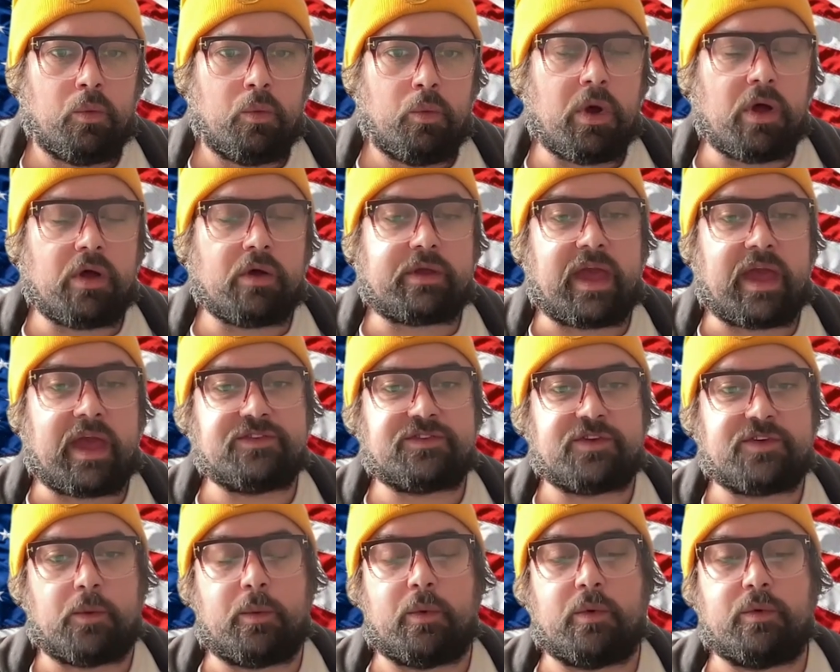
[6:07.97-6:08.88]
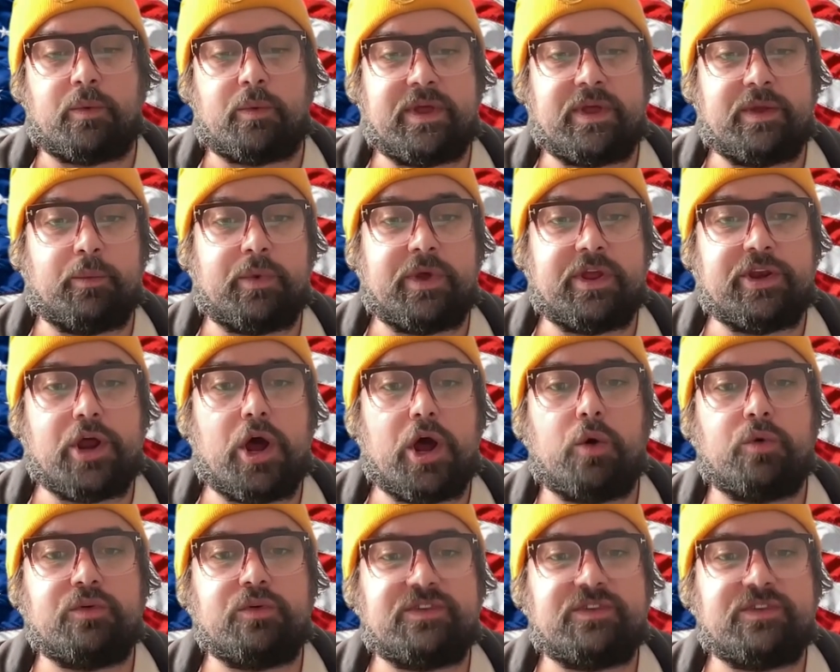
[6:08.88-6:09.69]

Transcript: Well, okay, so we know